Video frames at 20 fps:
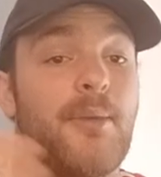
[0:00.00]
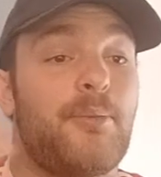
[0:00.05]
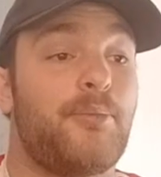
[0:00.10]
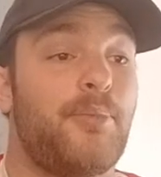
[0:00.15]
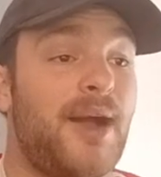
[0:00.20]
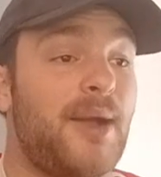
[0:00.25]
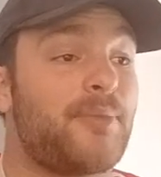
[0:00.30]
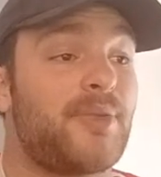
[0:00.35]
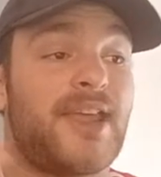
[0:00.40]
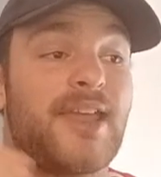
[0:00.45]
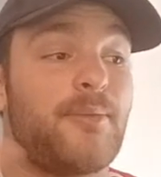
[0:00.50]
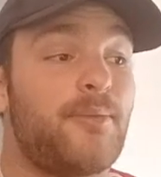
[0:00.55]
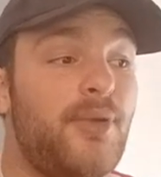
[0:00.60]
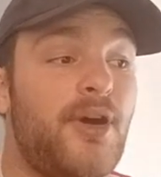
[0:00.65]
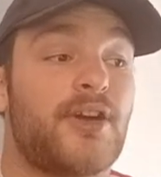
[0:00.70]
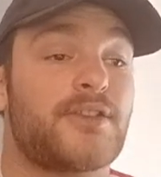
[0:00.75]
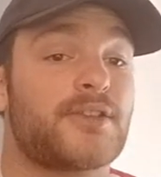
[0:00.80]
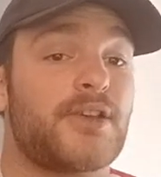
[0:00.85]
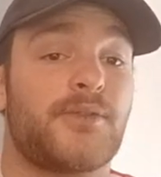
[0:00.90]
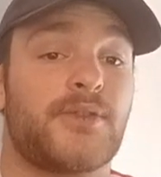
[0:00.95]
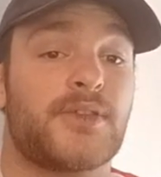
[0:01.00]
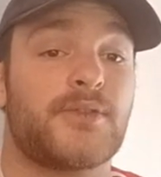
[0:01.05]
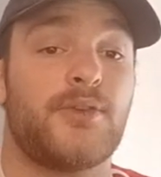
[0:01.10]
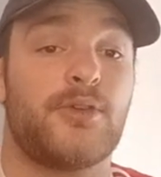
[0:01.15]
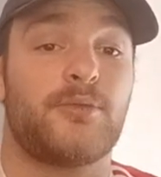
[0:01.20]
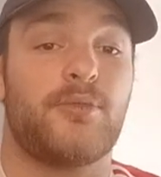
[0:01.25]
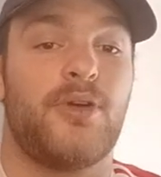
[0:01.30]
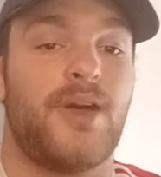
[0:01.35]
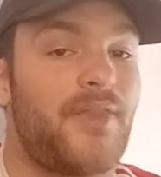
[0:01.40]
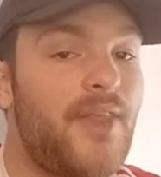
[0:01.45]
by playing box office
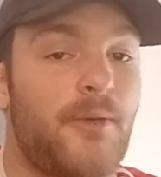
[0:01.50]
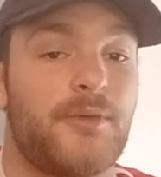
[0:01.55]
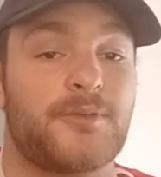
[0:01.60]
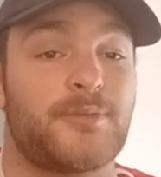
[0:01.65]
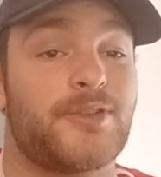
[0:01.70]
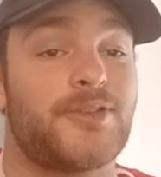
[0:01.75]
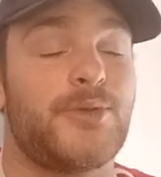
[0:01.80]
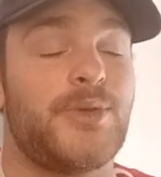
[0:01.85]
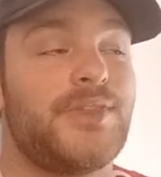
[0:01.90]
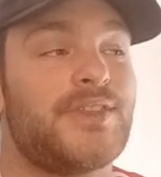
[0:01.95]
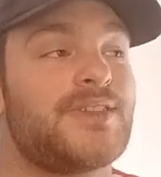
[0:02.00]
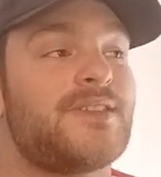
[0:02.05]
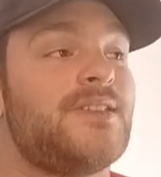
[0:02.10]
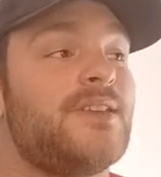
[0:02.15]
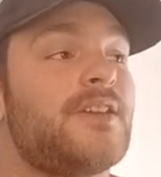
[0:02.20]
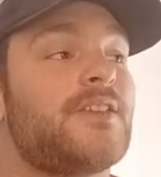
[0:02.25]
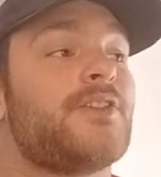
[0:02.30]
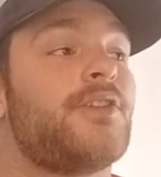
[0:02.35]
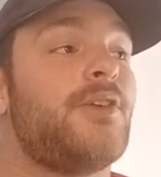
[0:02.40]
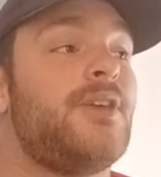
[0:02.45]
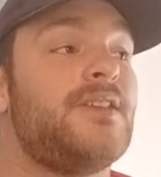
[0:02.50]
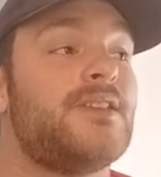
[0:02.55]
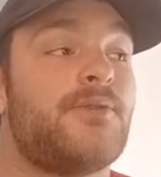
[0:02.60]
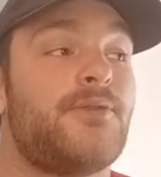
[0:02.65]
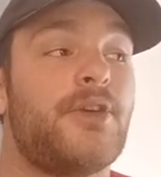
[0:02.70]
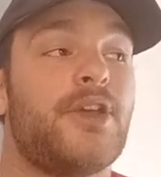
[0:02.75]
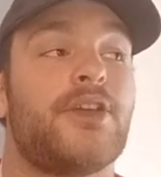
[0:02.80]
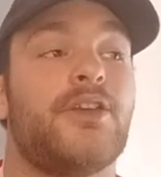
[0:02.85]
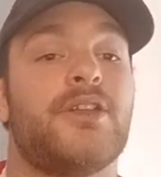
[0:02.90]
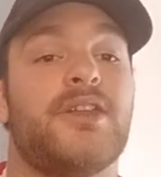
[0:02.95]
football, and that was between the sticks. So he's a
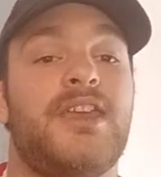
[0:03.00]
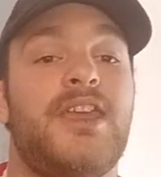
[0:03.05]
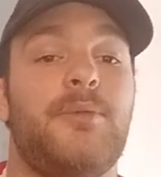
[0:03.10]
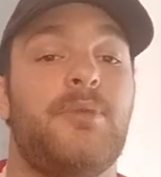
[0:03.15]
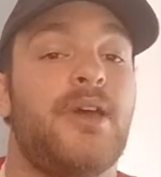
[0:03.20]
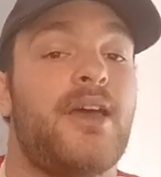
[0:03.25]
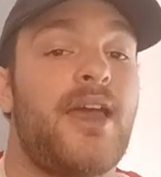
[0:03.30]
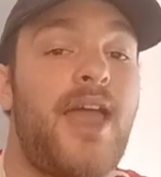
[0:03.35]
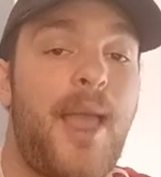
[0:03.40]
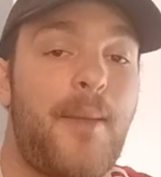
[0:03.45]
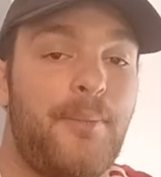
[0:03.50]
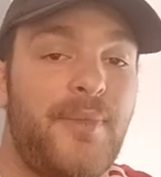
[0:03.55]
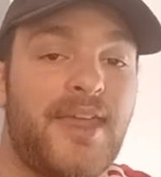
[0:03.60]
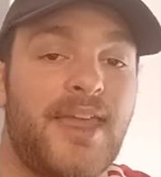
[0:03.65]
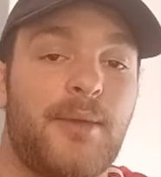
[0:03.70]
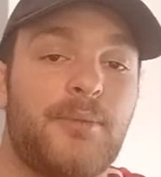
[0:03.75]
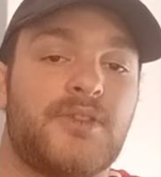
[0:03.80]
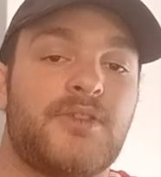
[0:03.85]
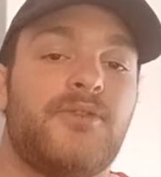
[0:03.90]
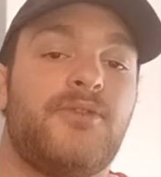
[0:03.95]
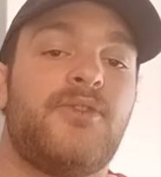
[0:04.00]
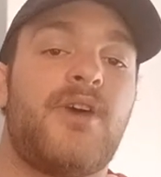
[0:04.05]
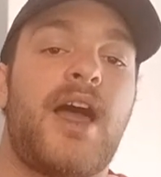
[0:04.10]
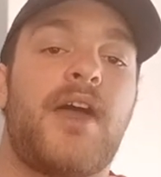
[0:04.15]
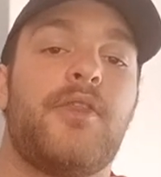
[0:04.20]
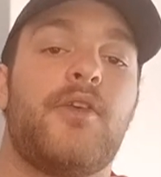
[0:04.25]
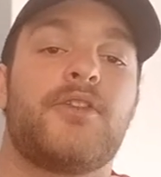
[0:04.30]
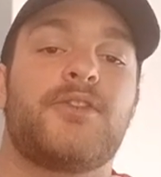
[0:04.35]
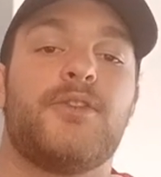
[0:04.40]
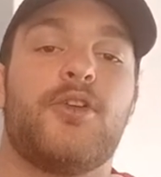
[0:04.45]
very good keeper at being able to
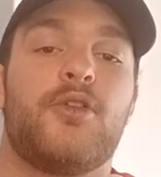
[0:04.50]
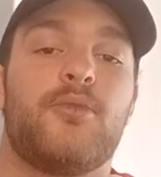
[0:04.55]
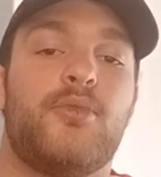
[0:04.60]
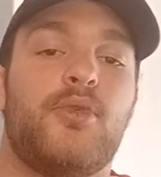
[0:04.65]
find those long